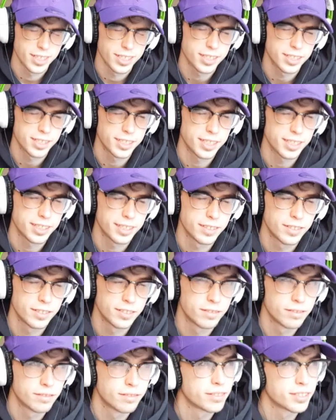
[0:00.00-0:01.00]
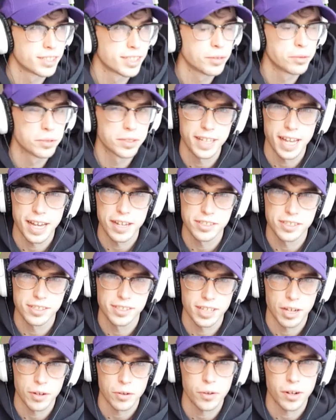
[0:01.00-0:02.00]
C1000 is
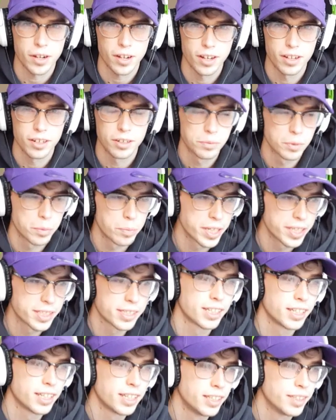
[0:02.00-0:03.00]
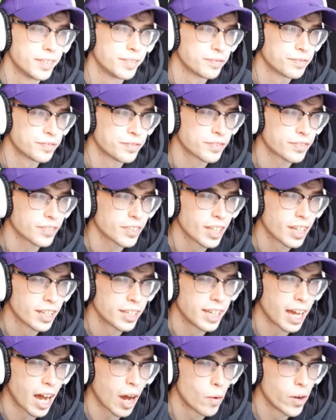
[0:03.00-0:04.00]
that what we're calling him, the big C,
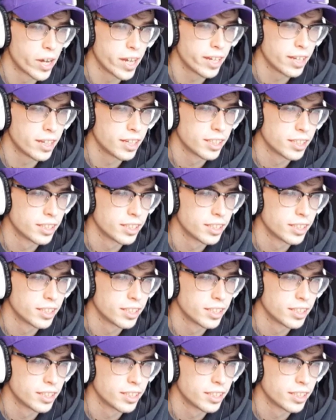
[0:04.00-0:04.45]
Yahweh,